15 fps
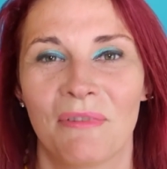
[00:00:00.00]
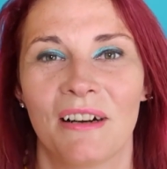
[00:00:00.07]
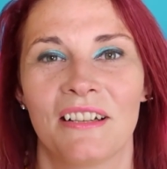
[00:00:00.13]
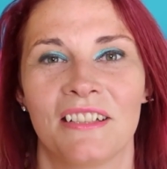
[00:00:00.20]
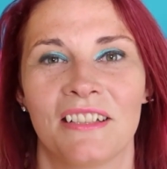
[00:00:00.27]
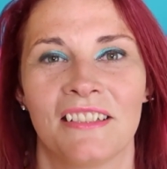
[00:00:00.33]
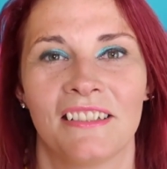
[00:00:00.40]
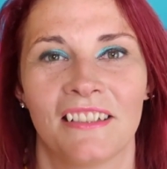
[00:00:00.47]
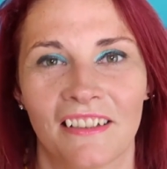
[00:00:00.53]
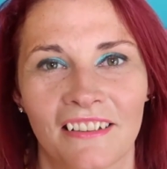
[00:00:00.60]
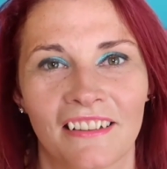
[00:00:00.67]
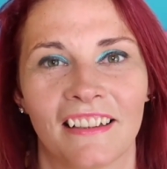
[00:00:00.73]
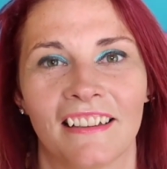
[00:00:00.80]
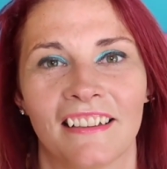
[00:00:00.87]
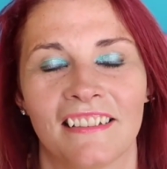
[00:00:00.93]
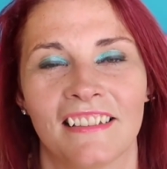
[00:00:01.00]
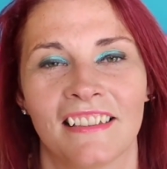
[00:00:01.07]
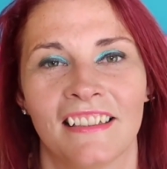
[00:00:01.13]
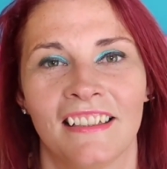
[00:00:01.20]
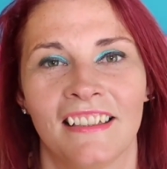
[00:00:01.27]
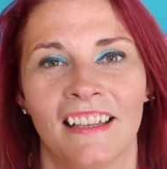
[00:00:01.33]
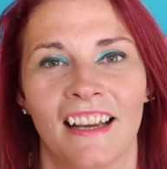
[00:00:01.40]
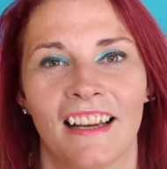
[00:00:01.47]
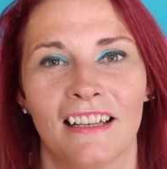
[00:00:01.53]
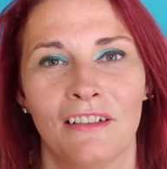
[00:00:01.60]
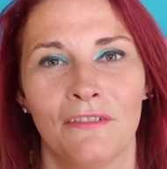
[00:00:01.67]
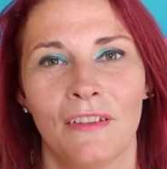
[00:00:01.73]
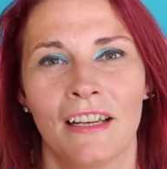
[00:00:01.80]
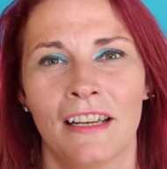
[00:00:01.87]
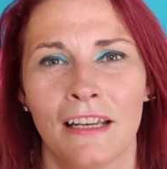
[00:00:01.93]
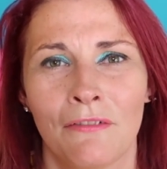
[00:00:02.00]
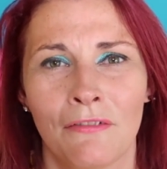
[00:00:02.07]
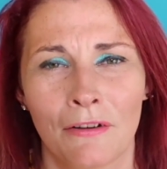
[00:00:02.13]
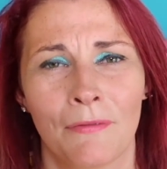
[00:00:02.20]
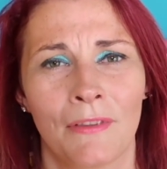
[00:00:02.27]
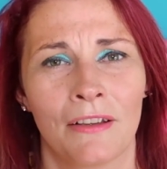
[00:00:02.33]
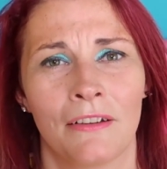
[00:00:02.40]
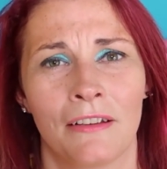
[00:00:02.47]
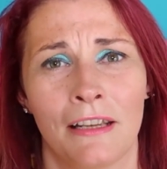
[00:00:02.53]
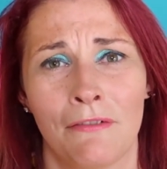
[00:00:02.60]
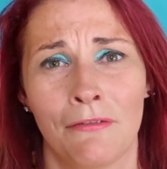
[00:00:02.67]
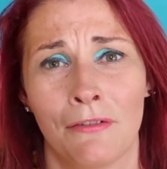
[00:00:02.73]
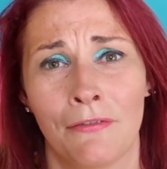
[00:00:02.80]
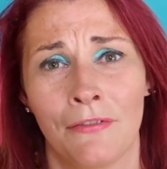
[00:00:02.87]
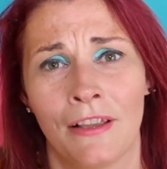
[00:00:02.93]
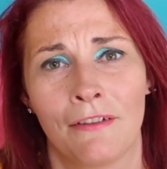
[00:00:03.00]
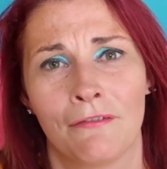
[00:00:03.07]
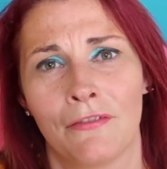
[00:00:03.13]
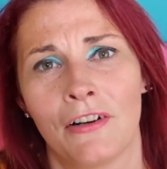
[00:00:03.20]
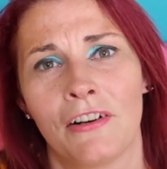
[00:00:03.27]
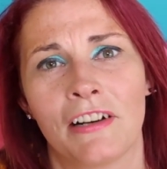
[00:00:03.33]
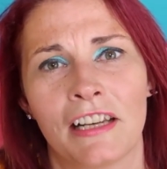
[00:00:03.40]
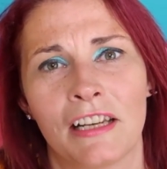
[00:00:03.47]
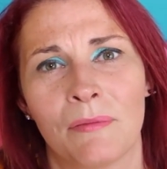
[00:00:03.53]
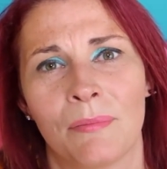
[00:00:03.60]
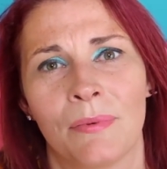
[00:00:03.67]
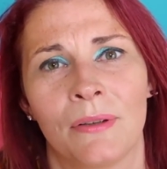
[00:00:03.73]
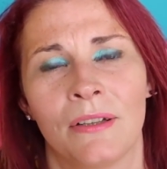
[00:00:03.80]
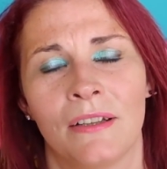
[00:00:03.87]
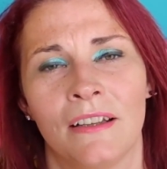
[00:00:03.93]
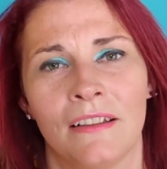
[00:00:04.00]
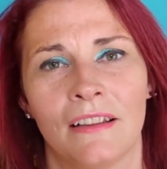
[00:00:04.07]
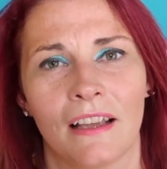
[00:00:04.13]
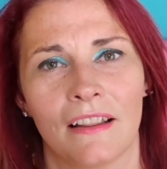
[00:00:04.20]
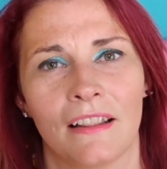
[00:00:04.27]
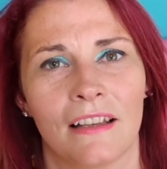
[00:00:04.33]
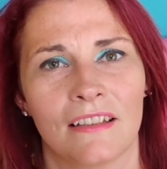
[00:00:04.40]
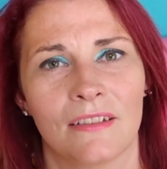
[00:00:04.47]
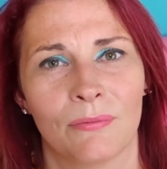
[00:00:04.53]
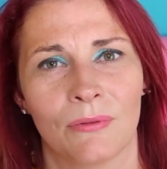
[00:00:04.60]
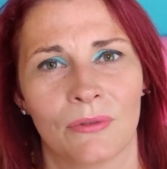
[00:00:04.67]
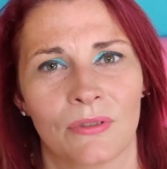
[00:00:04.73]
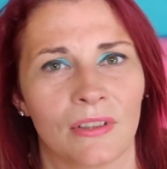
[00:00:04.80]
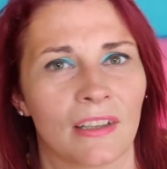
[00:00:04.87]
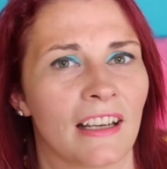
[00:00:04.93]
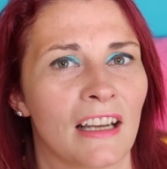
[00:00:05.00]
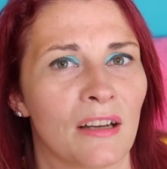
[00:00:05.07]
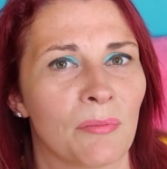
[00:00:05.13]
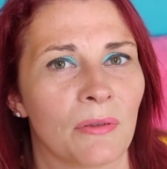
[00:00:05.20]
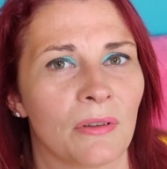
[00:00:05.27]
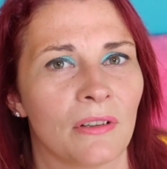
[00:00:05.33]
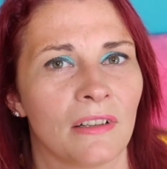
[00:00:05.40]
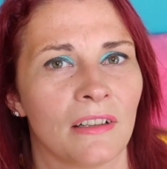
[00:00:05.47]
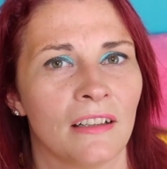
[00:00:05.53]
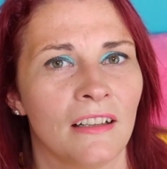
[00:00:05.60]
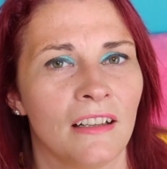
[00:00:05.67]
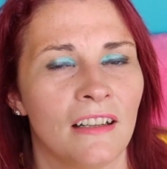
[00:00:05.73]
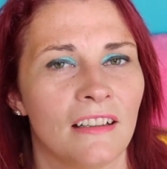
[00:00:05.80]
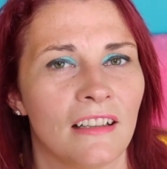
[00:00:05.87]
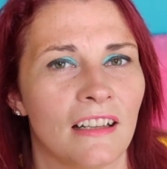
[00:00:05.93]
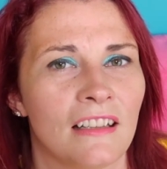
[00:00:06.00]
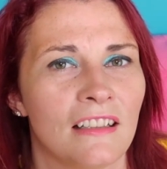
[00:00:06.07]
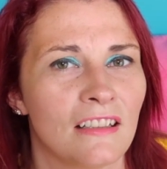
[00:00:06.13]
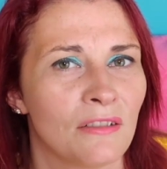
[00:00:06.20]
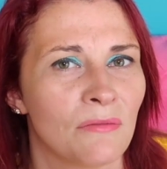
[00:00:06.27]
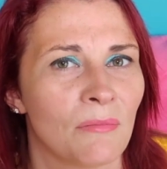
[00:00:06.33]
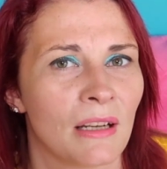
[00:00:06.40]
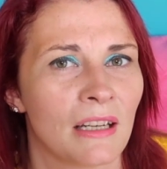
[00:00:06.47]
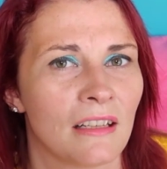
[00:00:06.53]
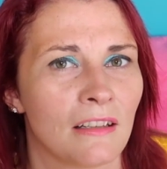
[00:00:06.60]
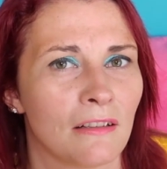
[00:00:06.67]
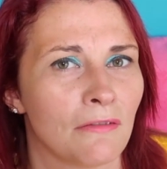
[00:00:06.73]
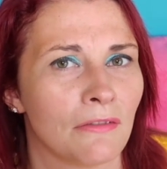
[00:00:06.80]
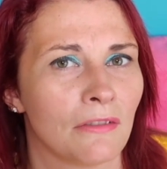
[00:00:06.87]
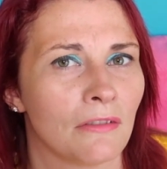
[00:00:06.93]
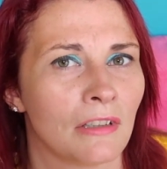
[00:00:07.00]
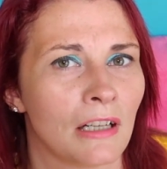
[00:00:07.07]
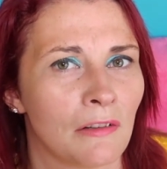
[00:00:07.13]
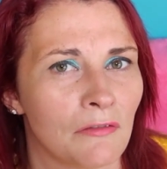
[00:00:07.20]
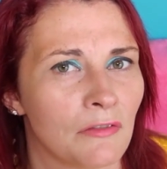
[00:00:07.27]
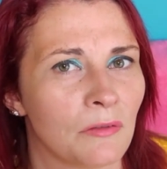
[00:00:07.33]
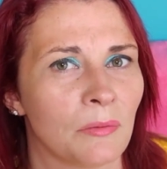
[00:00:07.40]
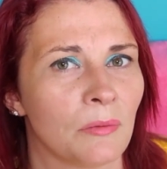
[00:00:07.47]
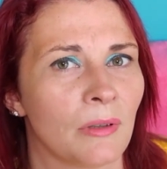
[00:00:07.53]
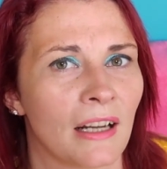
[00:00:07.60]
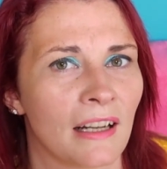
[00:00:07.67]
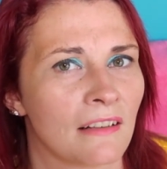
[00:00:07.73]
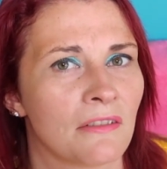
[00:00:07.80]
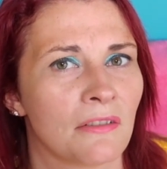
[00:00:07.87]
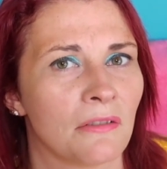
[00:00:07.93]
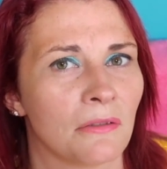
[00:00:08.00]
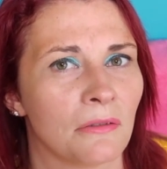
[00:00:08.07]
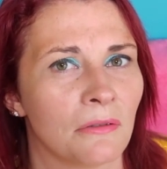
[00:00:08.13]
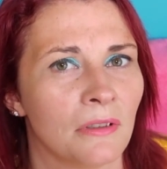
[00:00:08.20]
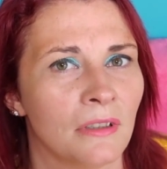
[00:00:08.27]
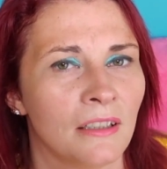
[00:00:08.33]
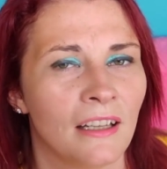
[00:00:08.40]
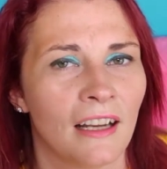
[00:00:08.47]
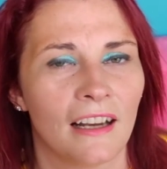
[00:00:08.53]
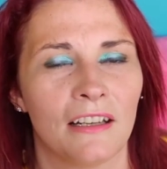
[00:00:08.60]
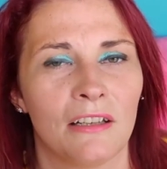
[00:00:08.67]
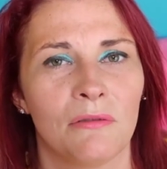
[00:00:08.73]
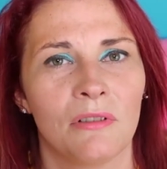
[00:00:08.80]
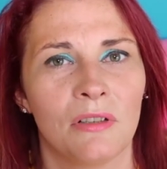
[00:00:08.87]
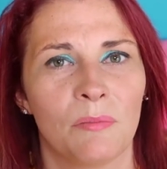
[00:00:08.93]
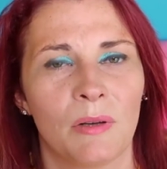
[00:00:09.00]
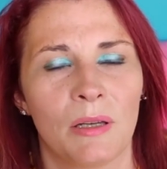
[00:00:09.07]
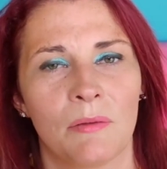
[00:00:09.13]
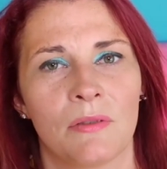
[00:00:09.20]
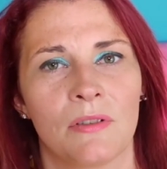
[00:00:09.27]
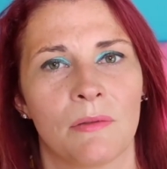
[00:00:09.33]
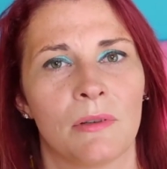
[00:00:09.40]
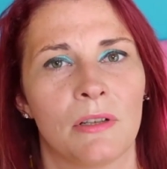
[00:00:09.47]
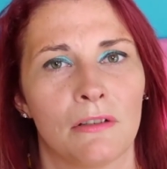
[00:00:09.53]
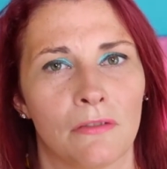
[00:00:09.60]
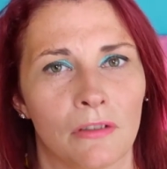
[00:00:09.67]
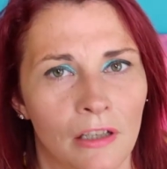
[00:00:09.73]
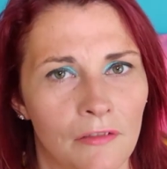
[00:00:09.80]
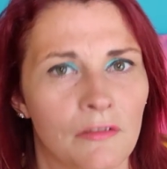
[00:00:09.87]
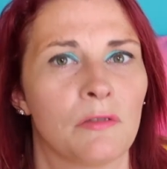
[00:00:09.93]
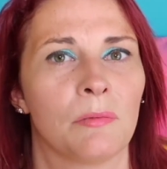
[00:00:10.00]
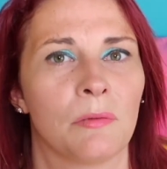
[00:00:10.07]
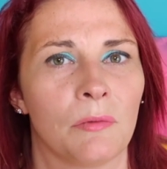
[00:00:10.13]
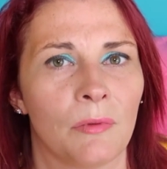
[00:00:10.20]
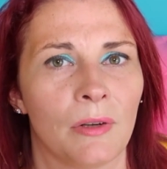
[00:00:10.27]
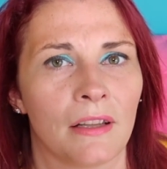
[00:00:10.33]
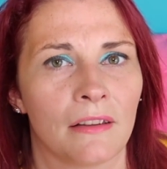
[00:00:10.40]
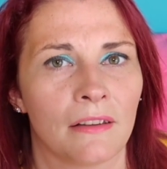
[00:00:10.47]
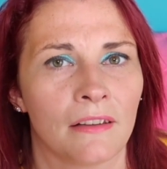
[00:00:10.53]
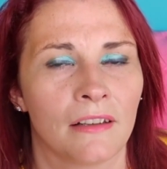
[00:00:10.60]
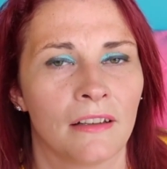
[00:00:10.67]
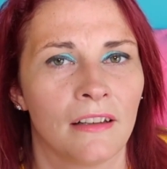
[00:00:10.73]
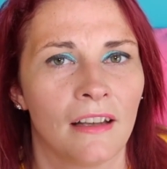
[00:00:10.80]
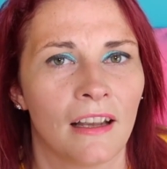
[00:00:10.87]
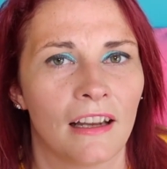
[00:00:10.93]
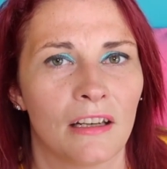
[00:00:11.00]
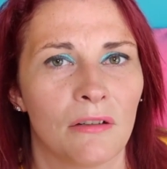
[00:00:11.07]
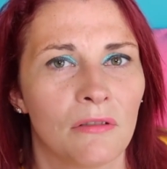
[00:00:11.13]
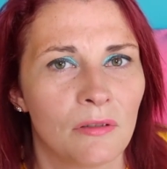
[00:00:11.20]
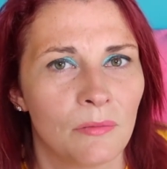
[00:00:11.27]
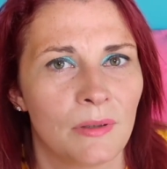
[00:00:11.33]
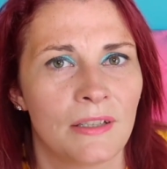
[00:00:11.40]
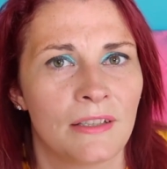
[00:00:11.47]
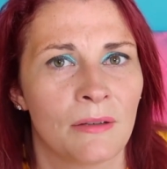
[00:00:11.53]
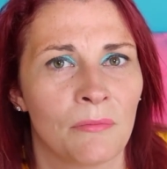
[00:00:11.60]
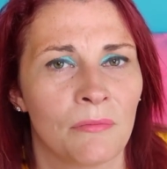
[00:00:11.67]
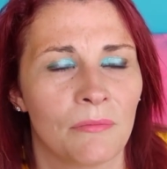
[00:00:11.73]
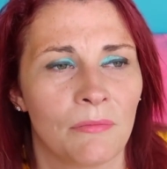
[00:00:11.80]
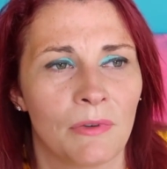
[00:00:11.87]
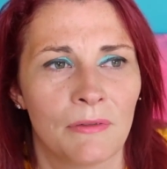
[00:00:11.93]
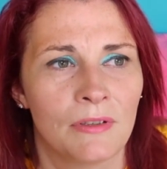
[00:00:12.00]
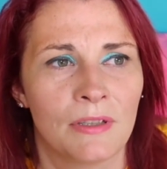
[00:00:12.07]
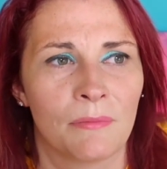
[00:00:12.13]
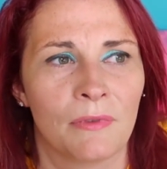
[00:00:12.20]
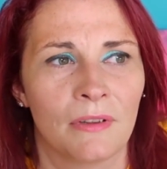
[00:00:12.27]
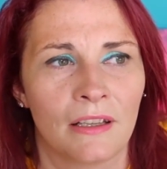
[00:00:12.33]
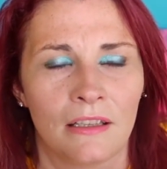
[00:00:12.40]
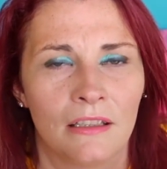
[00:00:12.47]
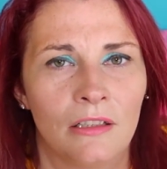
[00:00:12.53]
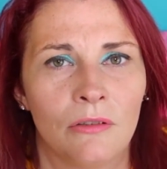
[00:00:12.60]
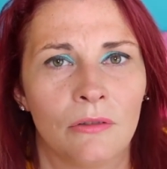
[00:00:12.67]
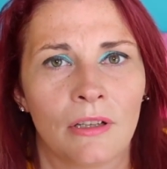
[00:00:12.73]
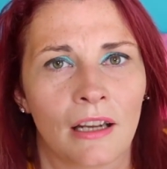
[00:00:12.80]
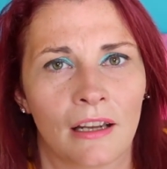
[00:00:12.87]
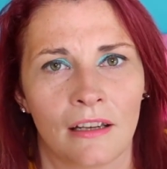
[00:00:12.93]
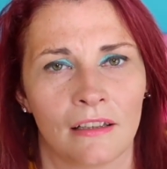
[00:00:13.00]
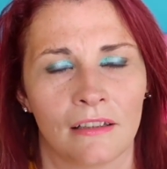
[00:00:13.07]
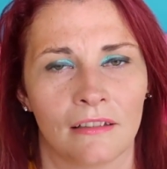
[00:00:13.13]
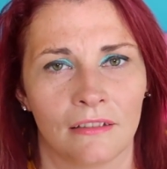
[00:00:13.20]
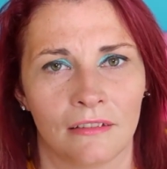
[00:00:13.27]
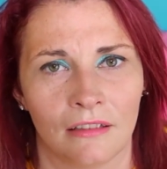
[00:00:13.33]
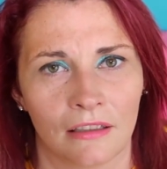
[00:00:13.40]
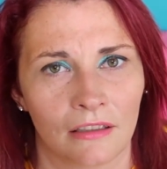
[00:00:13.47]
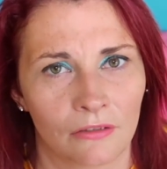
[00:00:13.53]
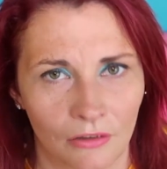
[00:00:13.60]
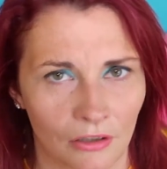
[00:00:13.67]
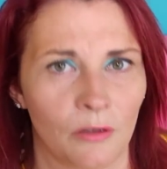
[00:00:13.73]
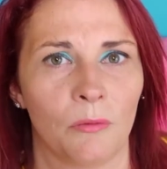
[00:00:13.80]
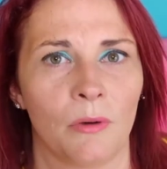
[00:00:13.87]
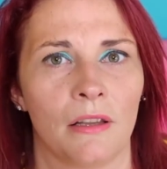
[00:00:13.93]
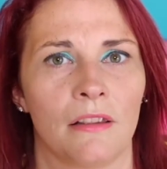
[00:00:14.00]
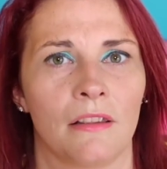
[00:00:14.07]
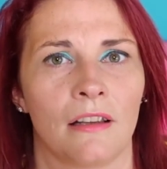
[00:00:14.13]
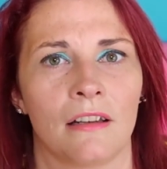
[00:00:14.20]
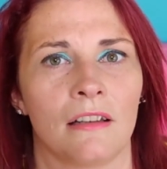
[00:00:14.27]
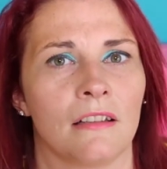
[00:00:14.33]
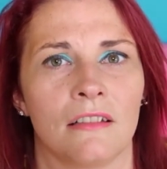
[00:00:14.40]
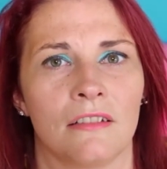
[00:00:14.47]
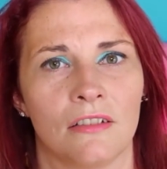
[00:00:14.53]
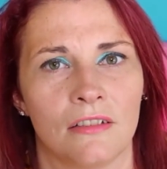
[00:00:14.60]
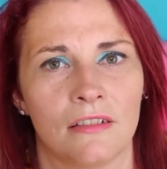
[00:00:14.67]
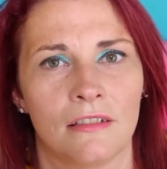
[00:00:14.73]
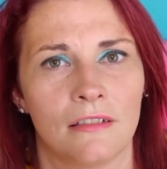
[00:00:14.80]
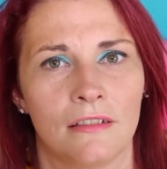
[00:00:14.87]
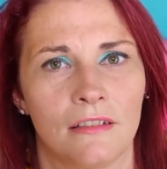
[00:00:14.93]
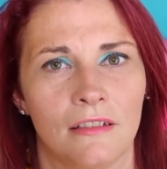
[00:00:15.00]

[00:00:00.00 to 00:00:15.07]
but I just know this. And if they give off that vibe, that's what's going to happen, then it doesn't make you feel comfortable at all. And you want to be with someone you feel comfortable with. And you want to be with someone that you can like grow with and just